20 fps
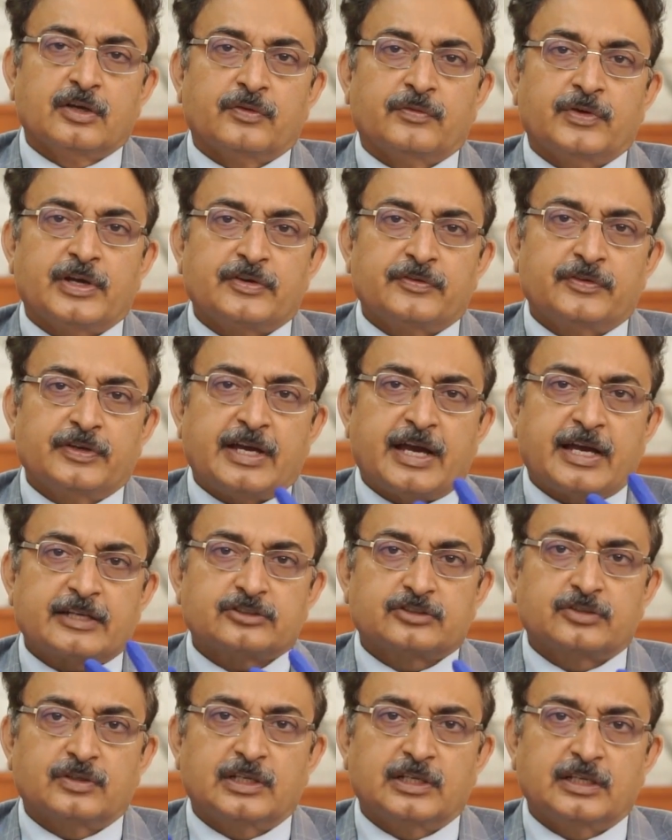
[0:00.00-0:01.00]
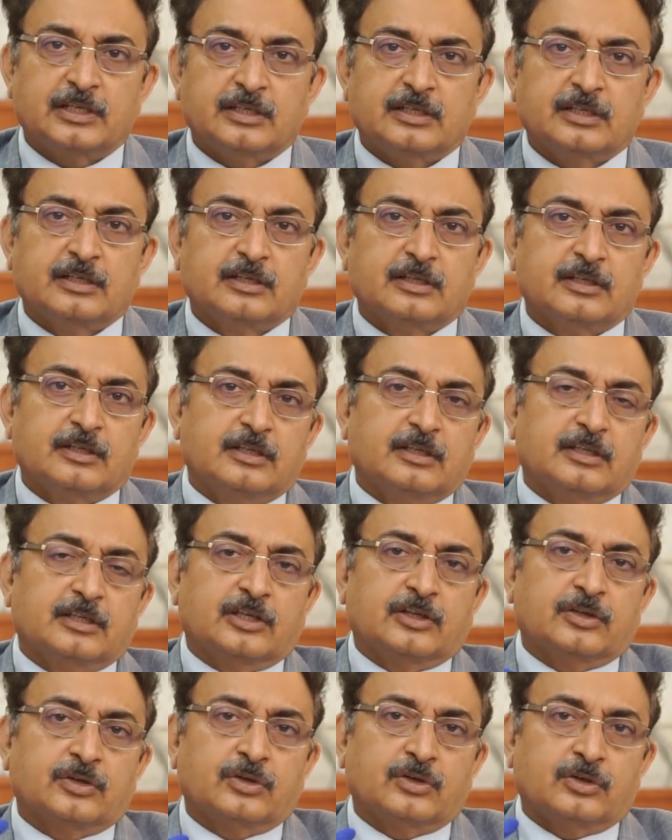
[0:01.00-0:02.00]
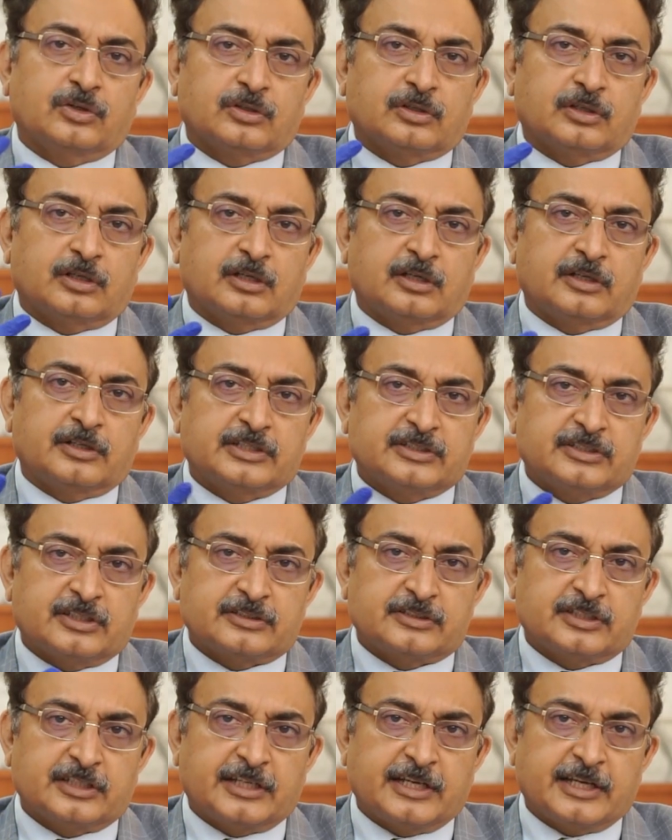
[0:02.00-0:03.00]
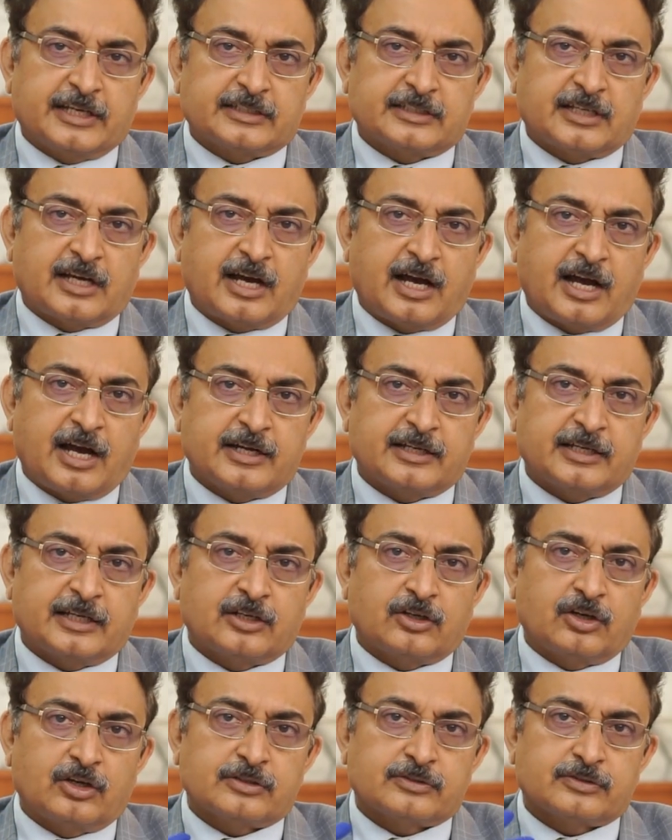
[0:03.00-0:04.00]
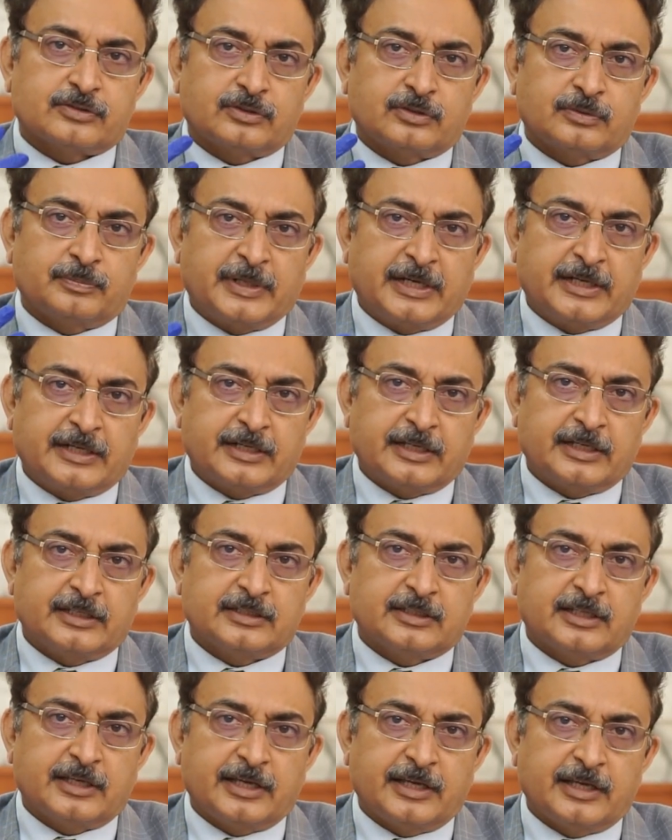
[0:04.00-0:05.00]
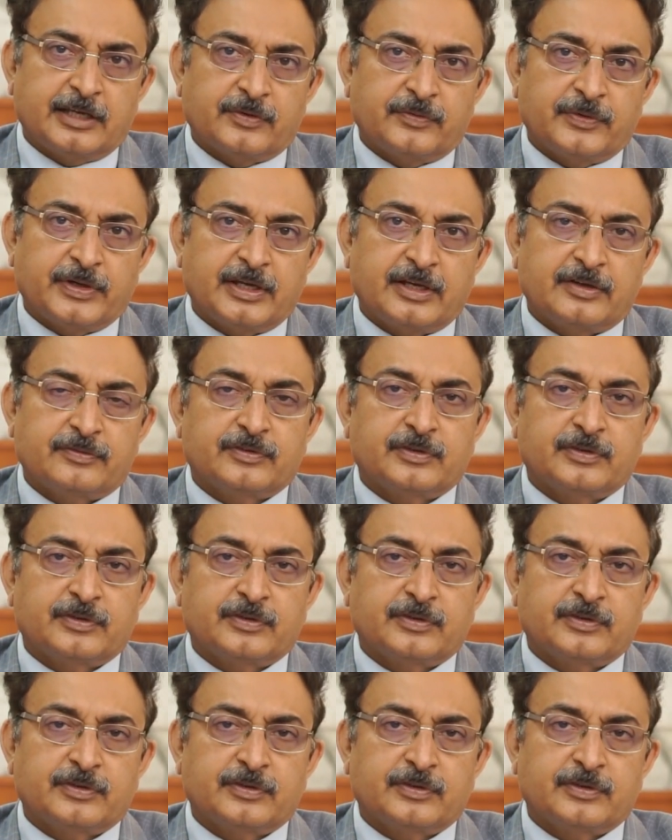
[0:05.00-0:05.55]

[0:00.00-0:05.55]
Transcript: where we actually, you know, uh, resuscitate the heart and also maintain the airway.